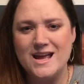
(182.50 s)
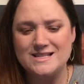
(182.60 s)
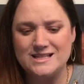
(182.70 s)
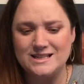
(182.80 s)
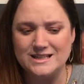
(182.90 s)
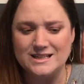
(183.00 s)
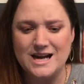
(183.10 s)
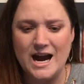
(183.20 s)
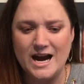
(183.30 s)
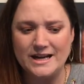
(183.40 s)
until it
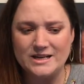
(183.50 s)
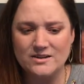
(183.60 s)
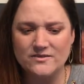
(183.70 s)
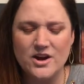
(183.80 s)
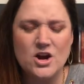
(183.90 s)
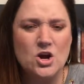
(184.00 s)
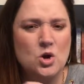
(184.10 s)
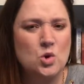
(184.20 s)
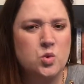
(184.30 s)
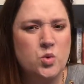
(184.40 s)
kind of
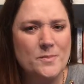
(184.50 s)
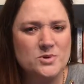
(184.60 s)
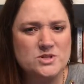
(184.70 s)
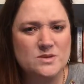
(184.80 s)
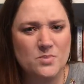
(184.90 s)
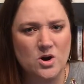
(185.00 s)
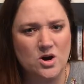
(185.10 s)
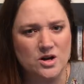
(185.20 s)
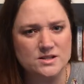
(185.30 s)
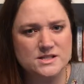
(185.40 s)
crumbles
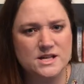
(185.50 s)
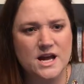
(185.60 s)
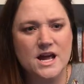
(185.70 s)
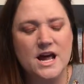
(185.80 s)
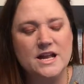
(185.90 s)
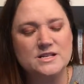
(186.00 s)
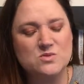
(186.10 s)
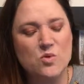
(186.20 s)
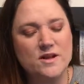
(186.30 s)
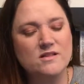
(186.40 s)
apart. And
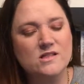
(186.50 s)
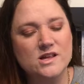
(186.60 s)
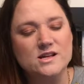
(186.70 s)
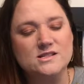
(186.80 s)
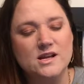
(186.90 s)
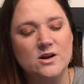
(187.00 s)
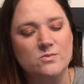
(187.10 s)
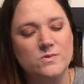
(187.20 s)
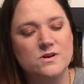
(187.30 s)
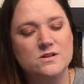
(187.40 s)
it's one of the things that I
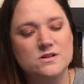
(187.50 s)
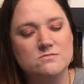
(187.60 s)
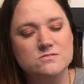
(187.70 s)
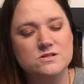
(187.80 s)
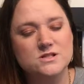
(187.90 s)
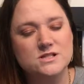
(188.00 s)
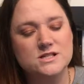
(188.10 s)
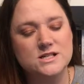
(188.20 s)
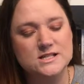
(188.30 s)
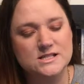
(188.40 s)
really,
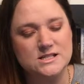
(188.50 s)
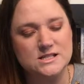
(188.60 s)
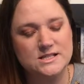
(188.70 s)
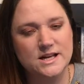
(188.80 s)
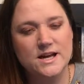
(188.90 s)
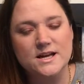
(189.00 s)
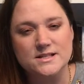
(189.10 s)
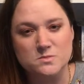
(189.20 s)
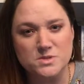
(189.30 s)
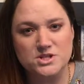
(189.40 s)
really hate
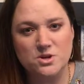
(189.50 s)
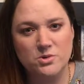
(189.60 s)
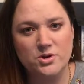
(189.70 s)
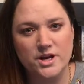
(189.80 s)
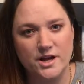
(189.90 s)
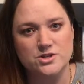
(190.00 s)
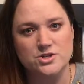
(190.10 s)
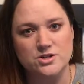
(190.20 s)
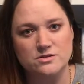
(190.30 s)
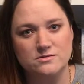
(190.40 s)
is
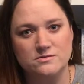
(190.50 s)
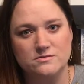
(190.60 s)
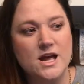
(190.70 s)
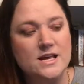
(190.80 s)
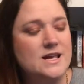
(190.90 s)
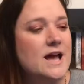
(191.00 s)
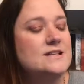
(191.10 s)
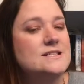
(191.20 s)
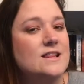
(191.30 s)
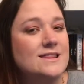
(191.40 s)
miscommunication.
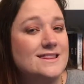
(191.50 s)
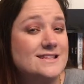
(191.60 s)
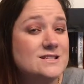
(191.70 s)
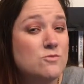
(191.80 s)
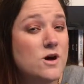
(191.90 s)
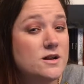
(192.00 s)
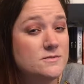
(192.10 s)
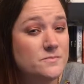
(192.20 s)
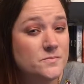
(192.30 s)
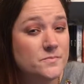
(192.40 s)
Yet this one,